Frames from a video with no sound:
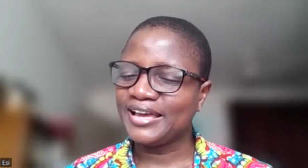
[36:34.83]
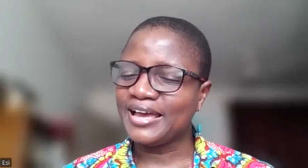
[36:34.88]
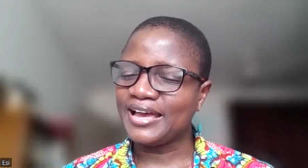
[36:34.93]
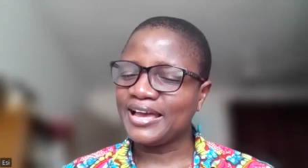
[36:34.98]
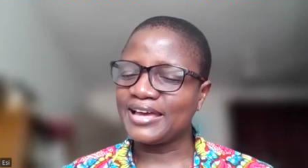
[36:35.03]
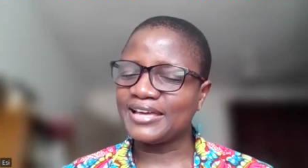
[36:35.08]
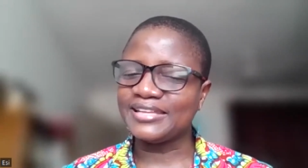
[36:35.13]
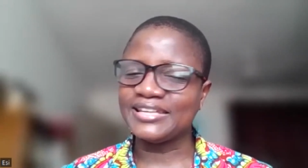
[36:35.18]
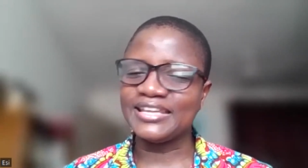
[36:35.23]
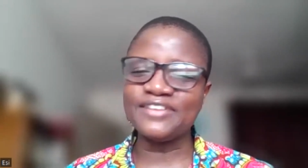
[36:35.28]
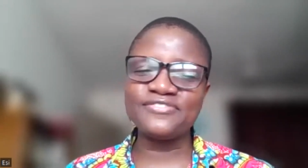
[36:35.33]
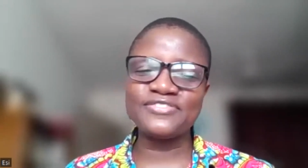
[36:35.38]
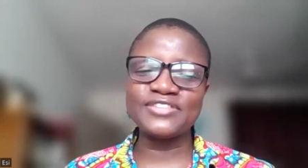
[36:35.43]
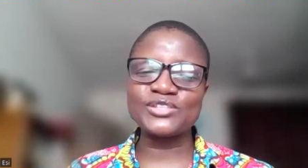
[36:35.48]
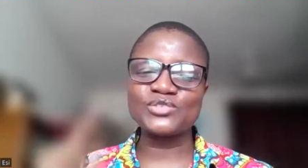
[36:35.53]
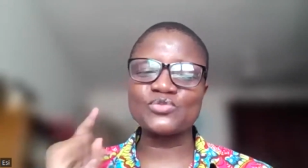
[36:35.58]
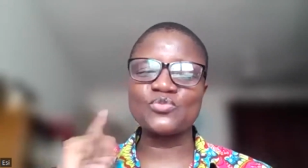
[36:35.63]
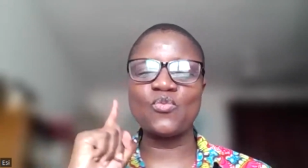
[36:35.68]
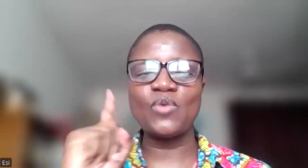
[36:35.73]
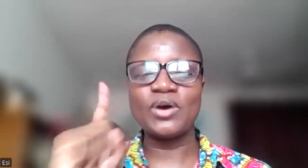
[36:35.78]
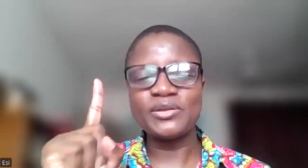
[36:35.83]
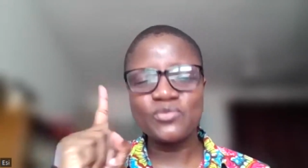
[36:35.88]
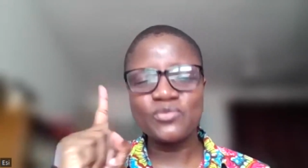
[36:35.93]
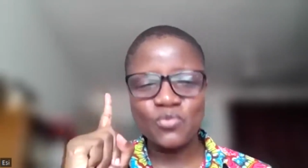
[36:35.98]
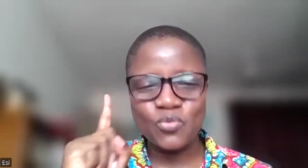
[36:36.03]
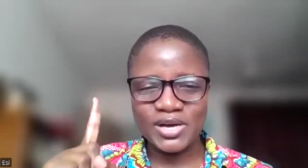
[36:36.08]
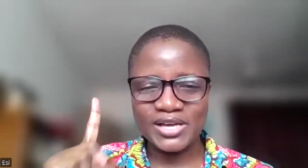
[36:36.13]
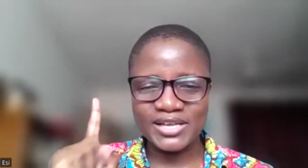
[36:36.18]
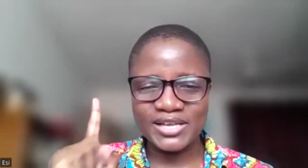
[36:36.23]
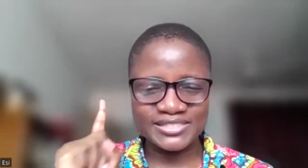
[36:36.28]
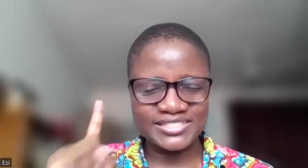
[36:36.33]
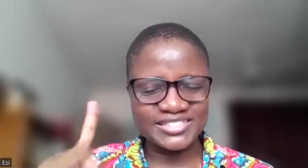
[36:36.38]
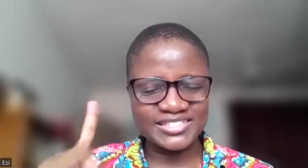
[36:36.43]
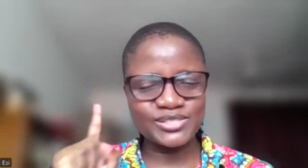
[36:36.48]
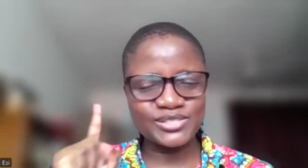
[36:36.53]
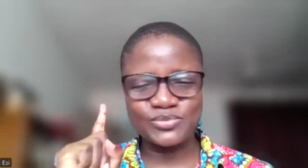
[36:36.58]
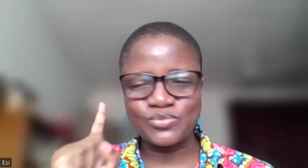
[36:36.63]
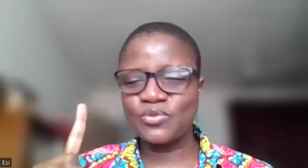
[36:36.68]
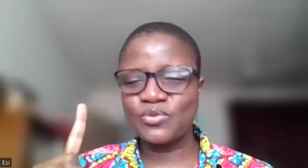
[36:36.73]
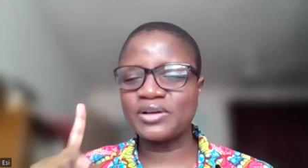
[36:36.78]
And if there's one word,
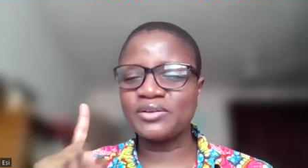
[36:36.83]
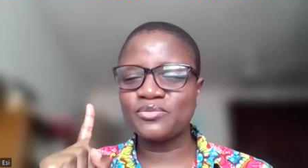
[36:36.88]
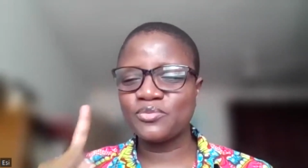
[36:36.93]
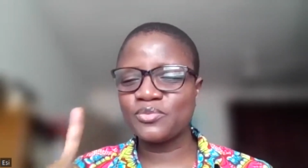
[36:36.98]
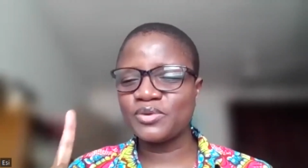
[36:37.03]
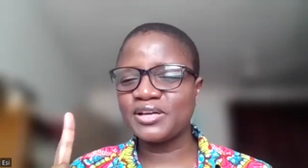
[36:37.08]
just one